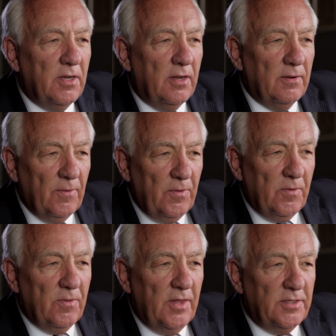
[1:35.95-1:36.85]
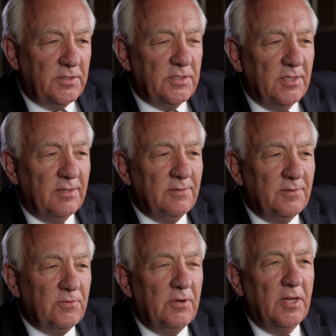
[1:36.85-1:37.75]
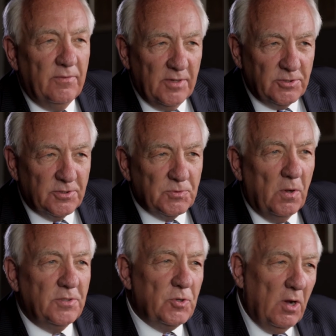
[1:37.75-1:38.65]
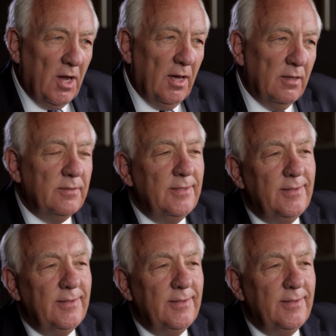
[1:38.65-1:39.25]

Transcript: Uh, these uh, three individuals were on trial.